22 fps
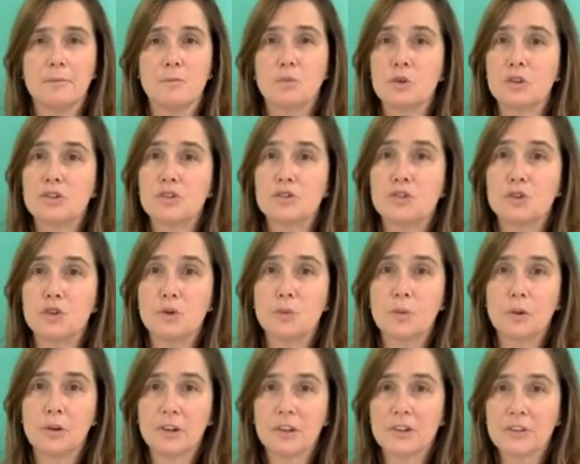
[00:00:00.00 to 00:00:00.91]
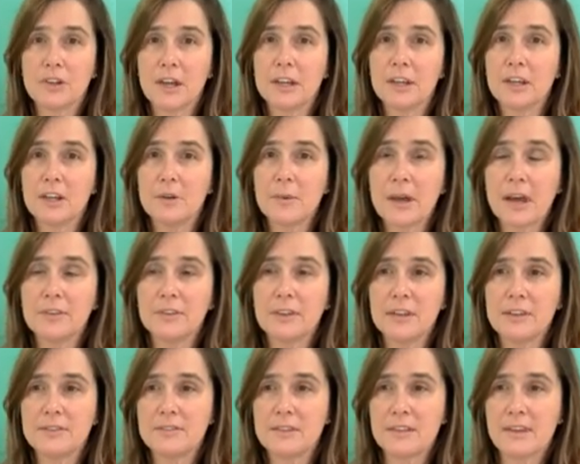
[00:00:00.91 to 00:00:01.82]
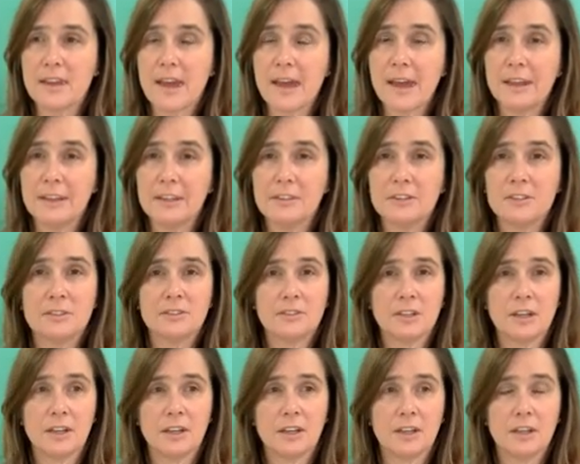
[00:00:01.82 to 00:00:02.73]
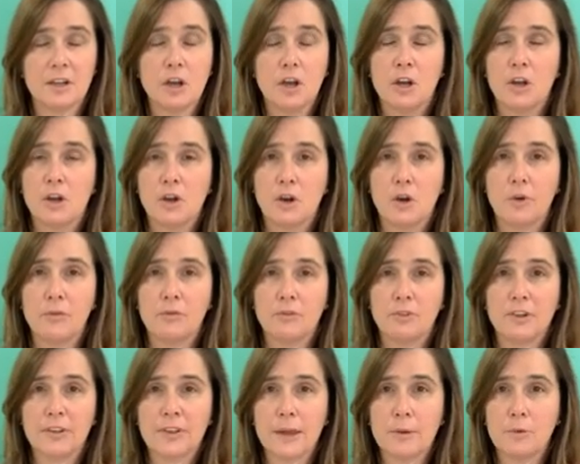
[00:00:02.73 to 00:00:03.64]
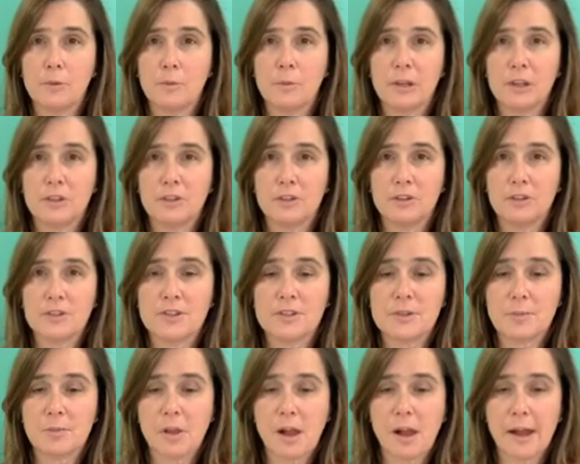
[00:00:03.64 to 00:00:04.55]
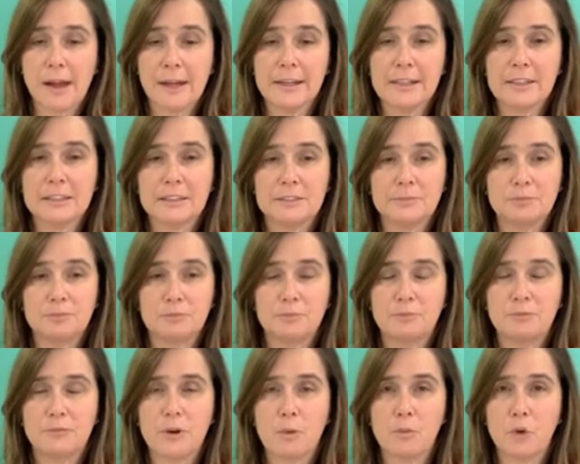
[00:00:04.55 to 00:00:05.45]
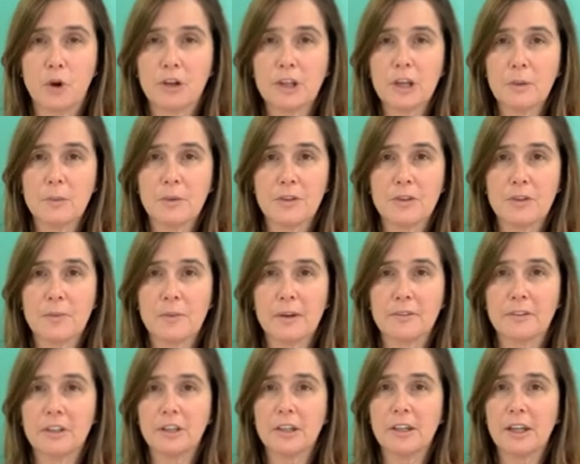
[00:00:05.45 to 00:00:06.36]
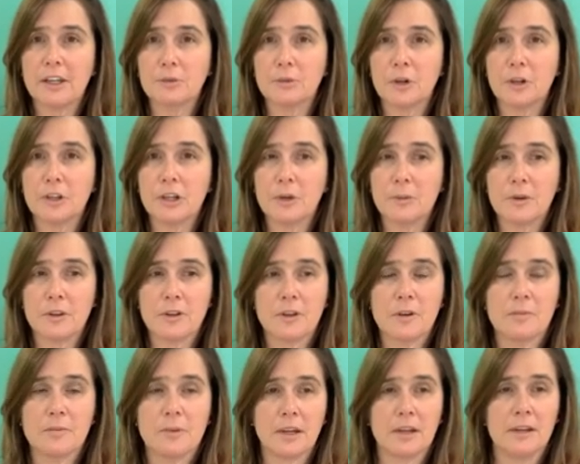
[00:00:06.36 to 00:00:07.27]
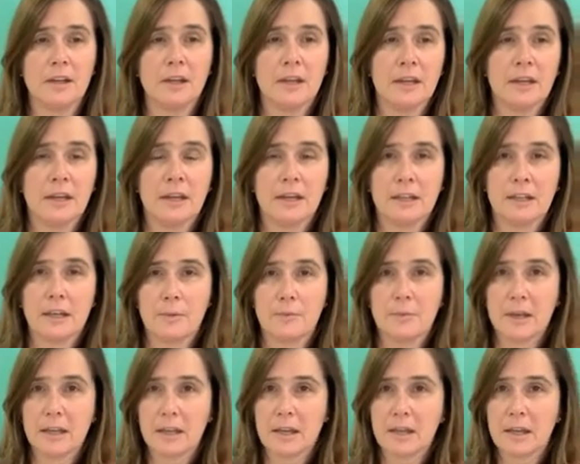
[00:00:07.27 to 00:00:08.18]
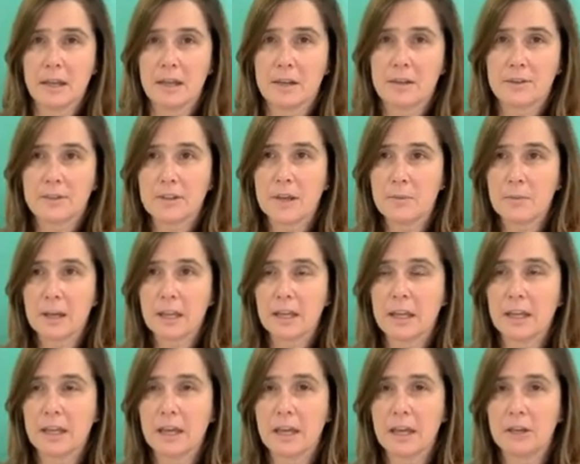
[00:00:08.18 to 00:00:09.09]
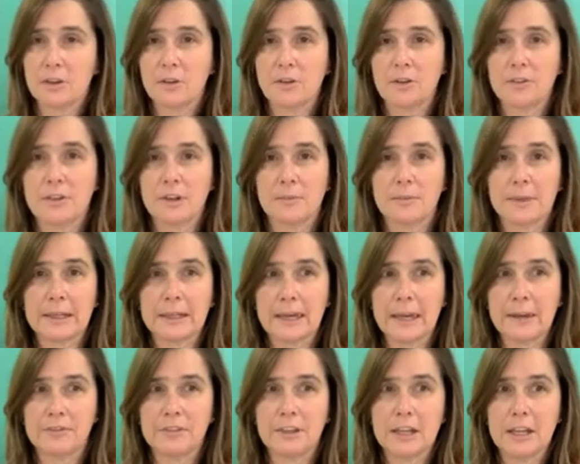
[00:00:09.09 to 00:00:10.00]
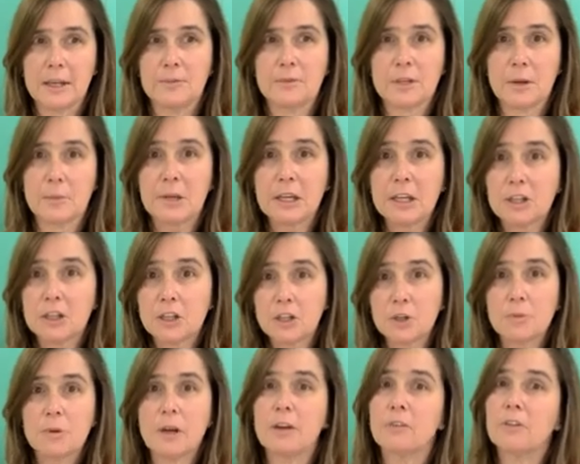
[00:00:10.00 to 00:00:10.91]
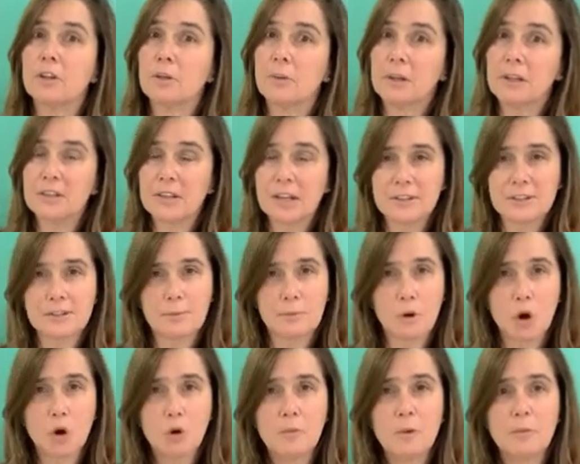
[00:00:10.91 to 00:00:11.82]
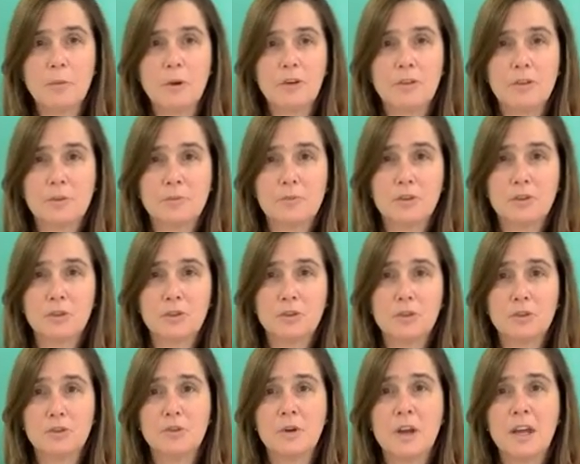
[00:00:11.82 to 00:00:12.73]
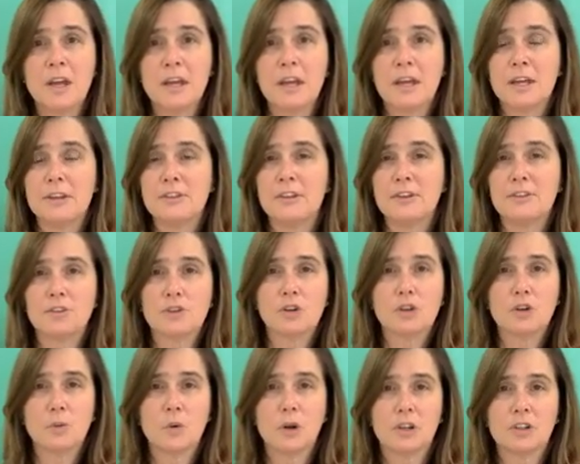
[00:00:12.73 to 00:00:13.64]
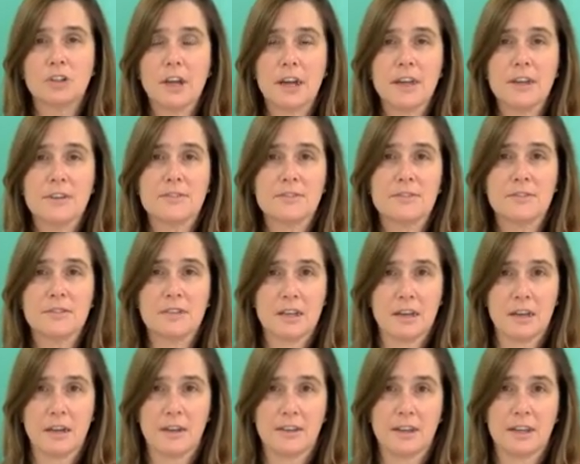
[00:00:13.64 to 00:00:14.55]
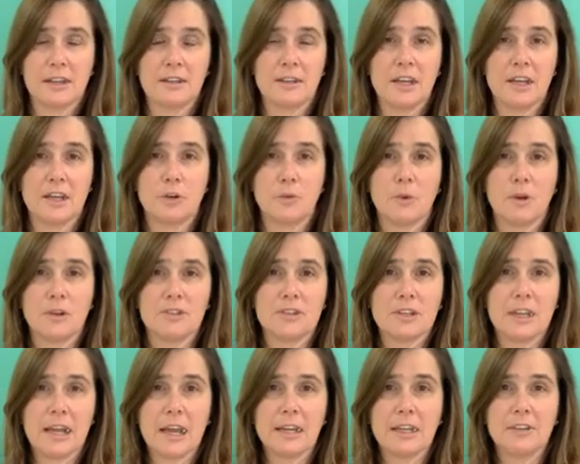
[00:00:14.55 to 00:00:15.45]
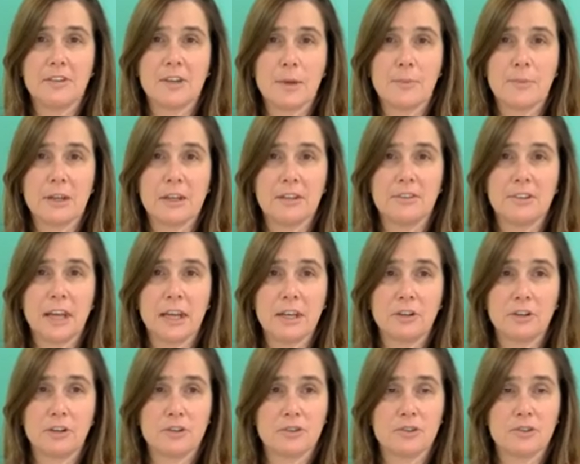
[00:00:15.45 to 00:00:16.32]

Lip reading: We're super excited about these again. Hopefully they will be in good supply. From working with them, I really liked working with them and kept making candles, and I'm like, I have to keep some here, but I really want to take some home and burn them too. These are going to work nice, the container ones, in any type of container.